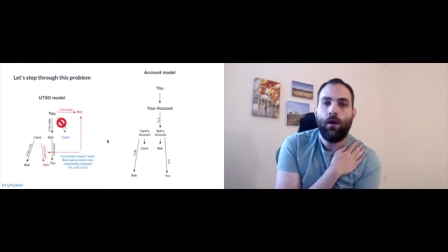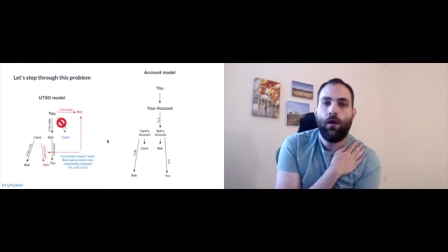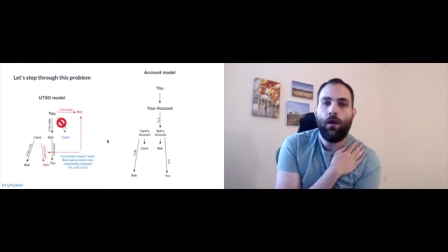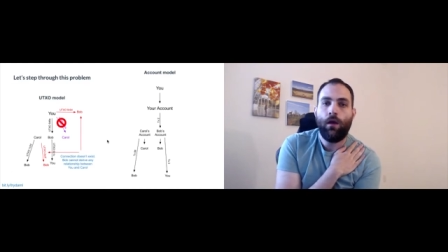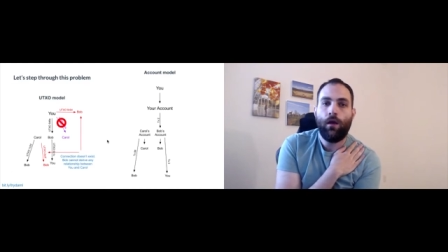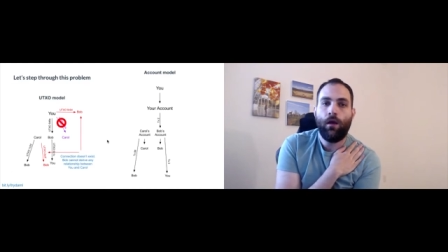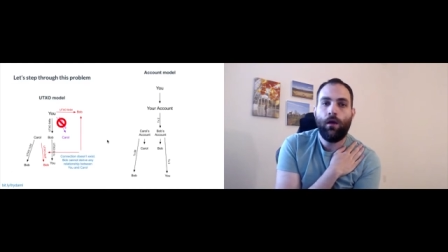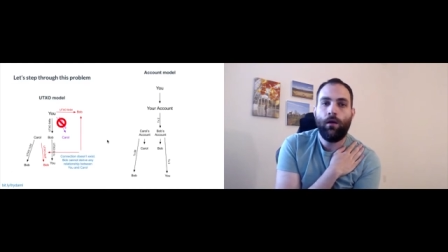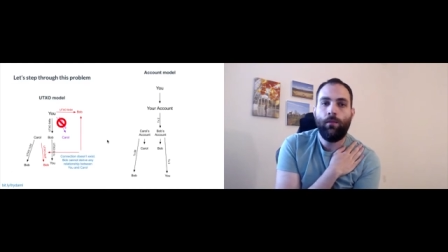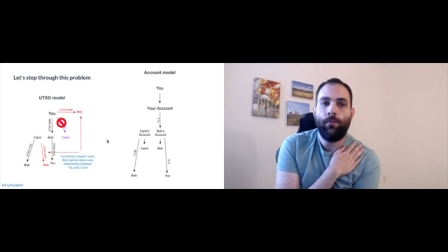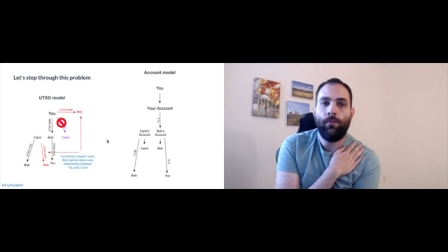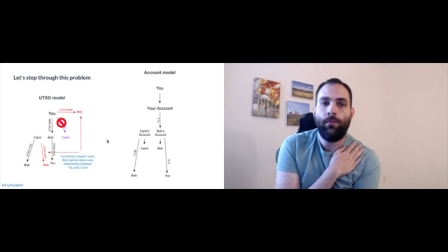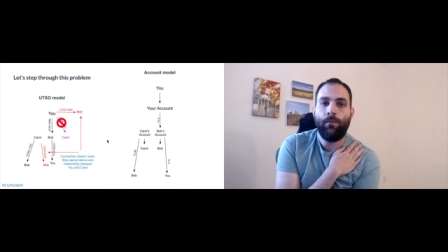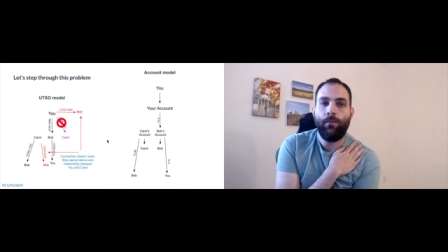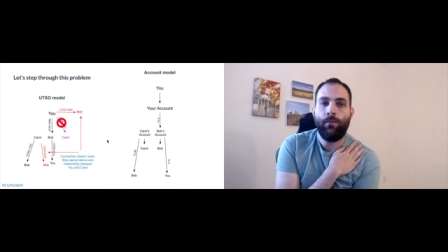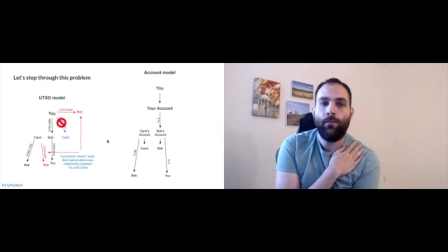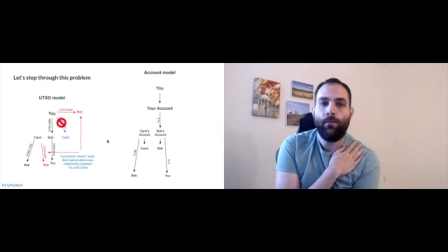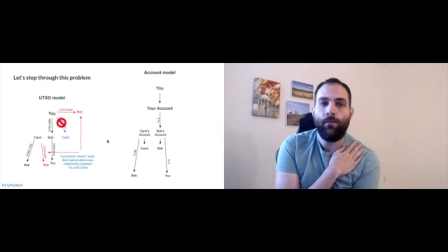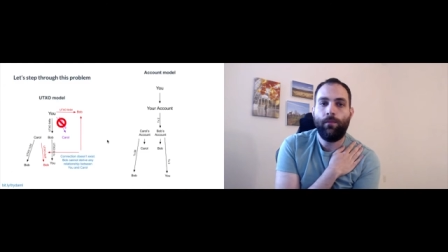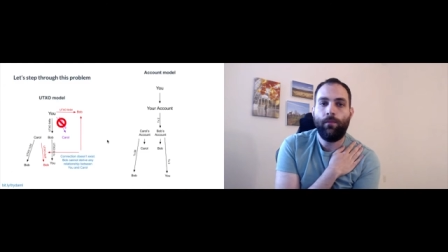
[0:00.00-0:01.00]

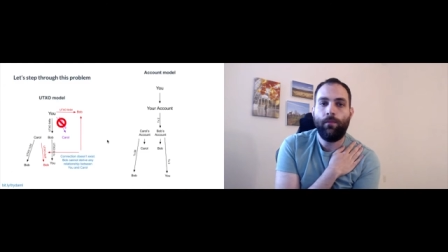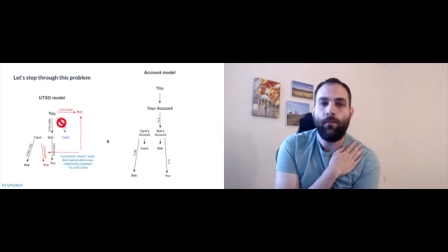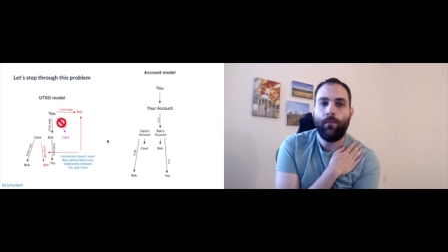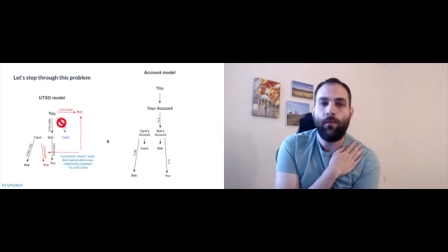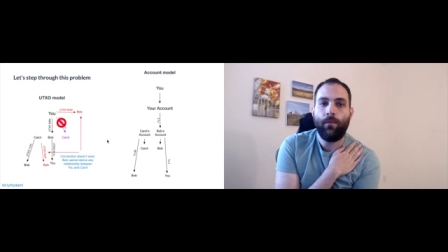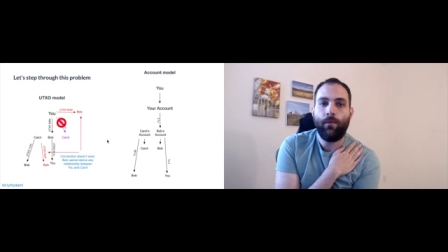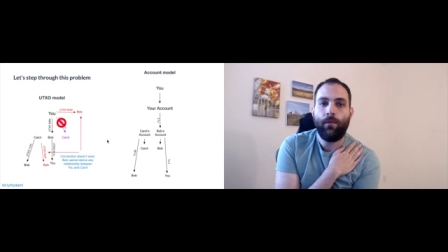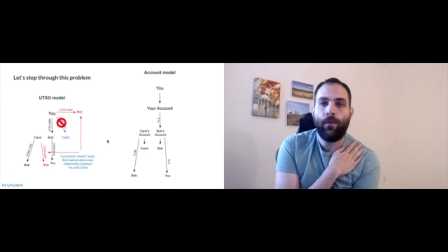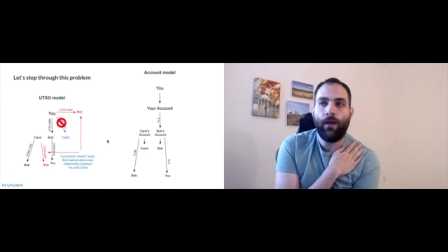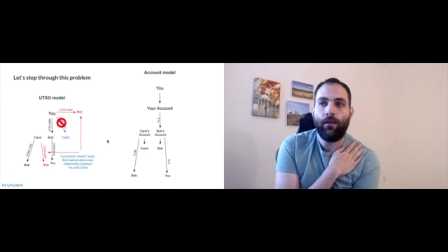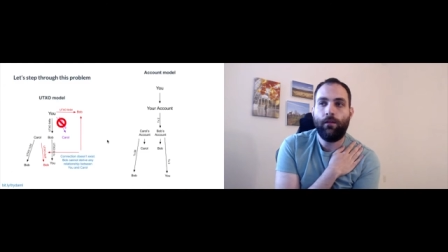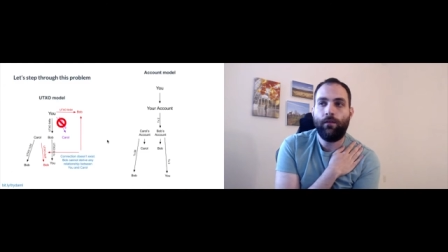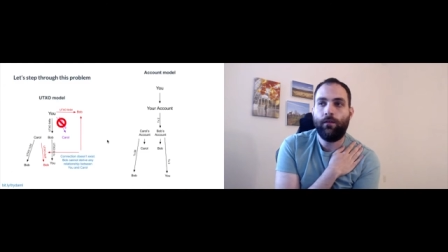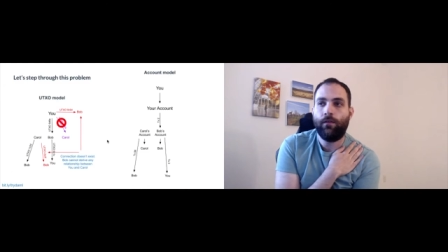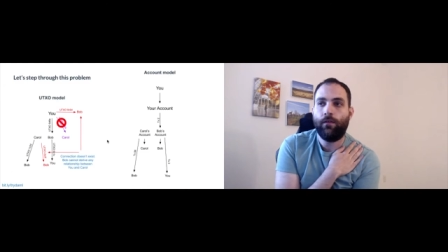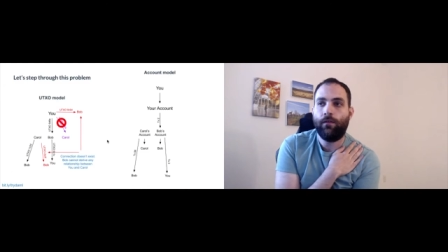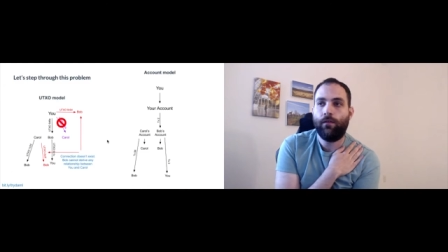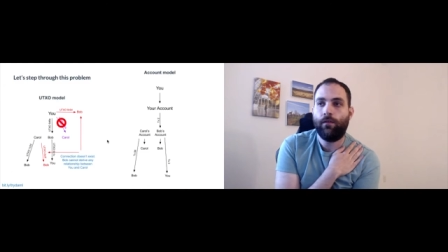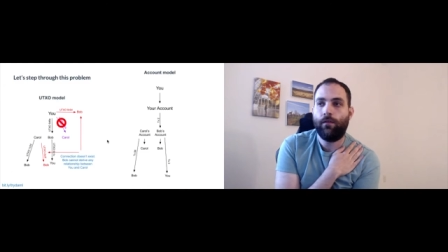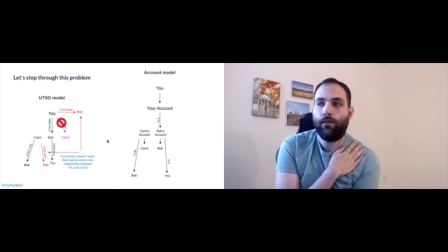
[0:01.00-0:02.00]
Um,
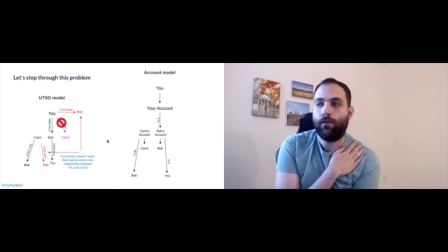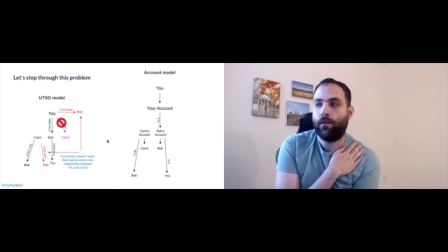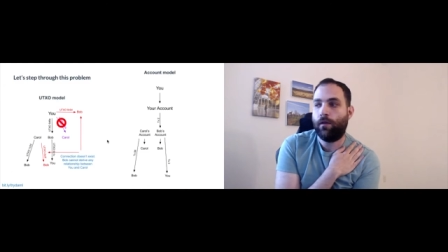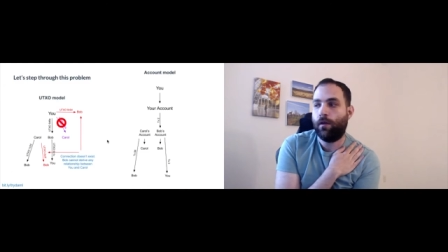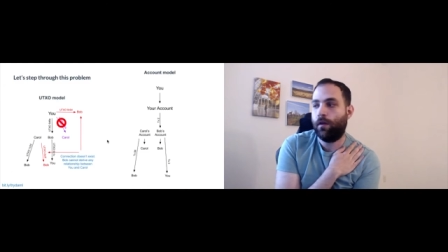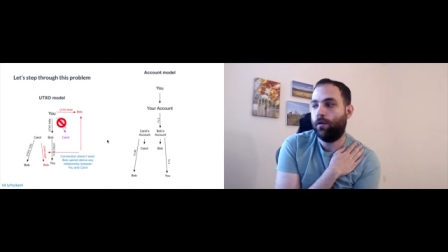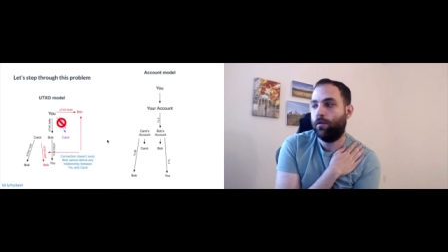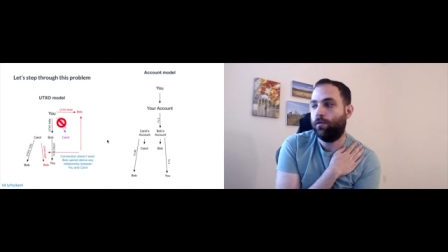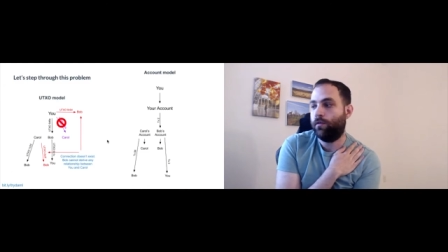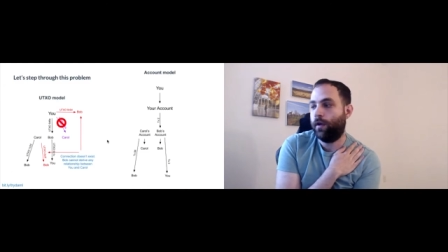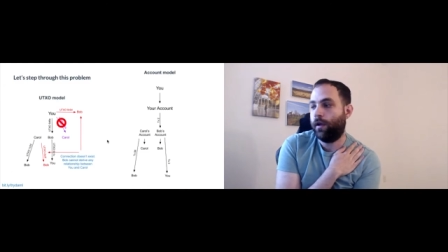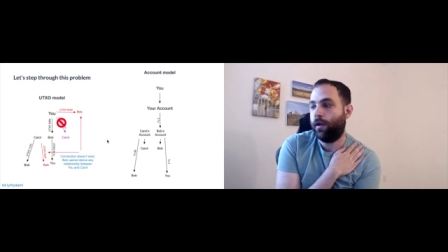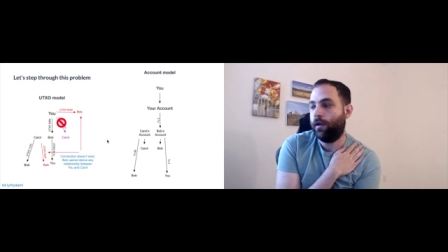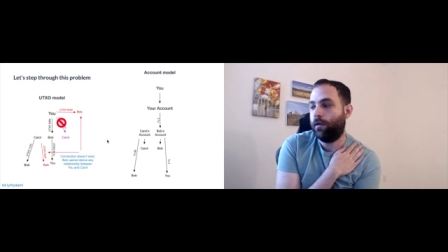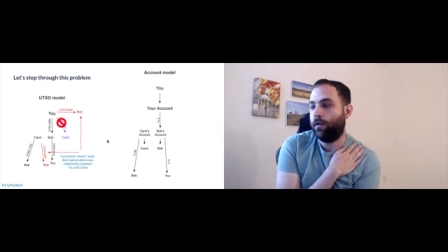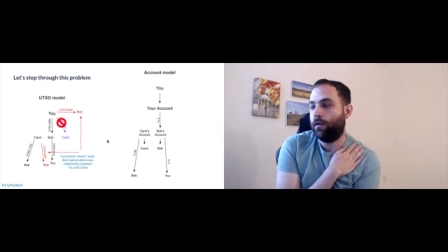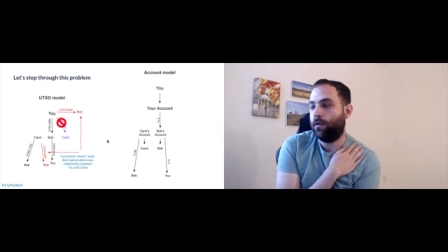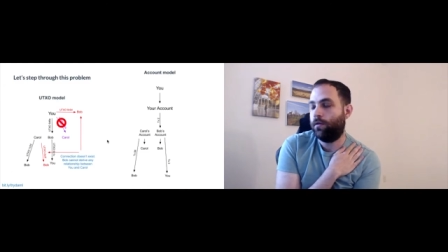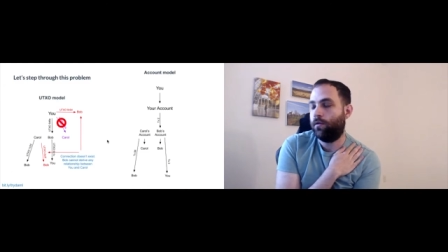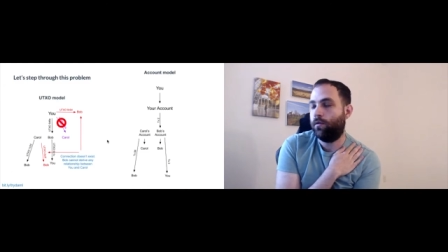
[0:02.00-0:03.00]
that's a
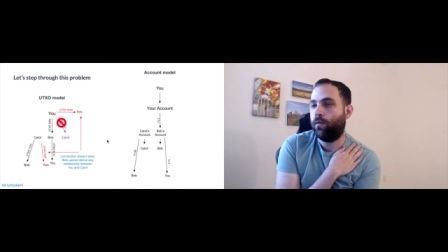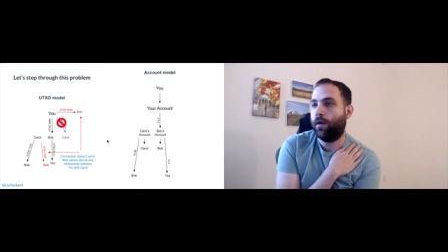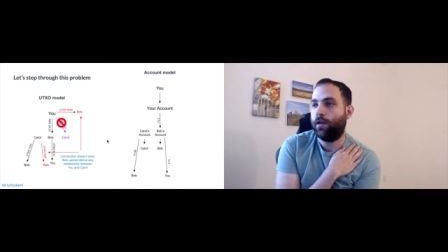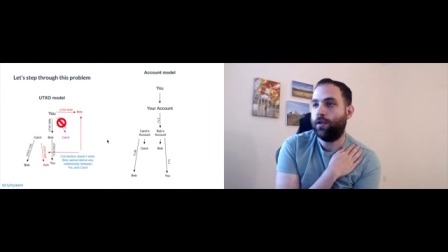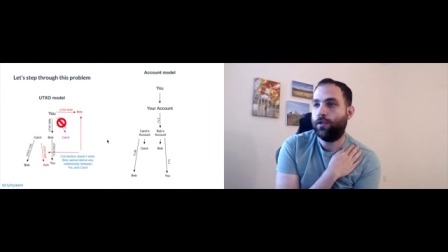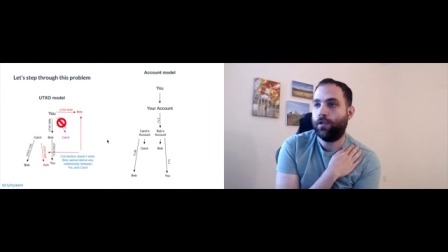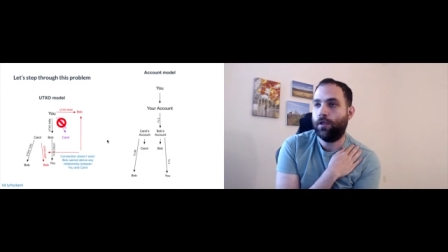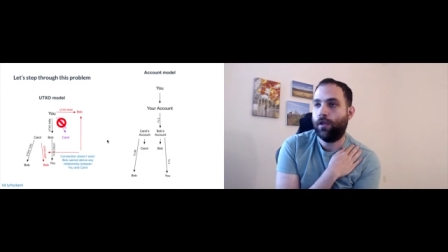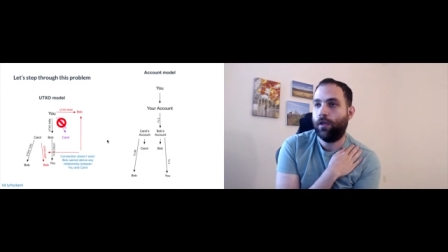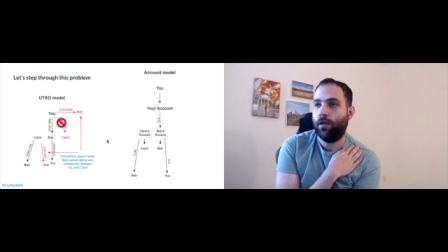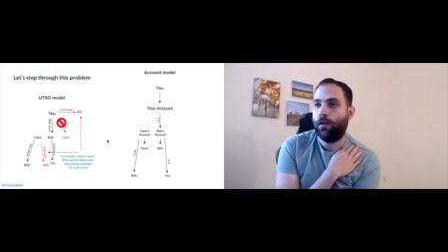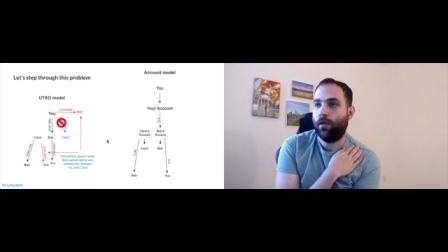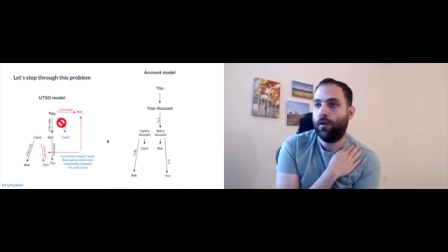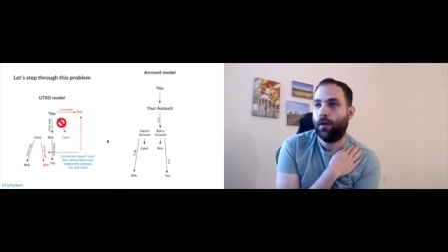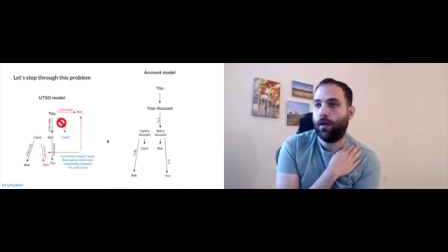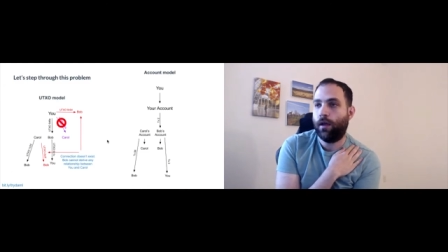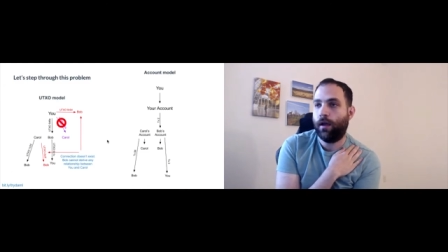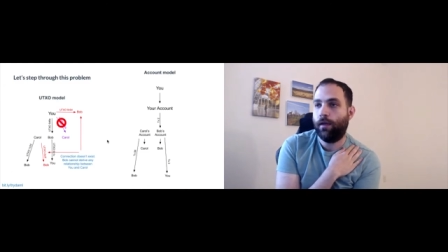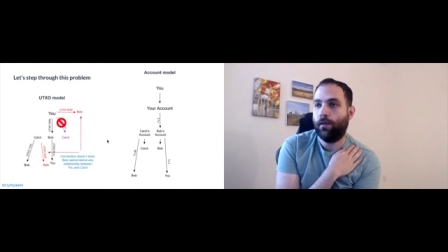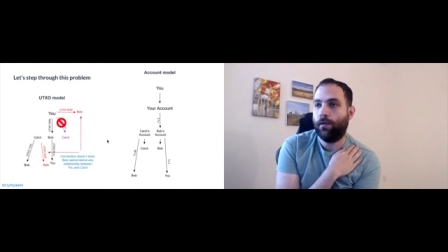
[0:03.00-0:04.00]
great
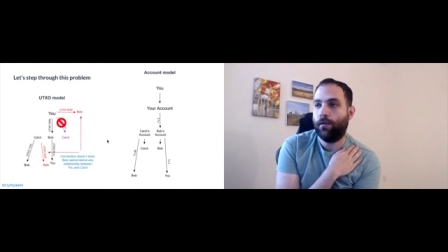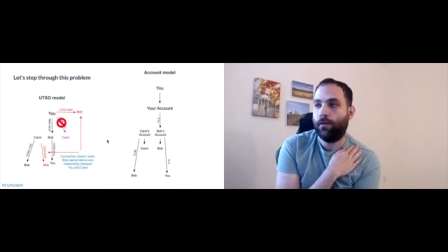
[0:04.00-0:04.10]
question. I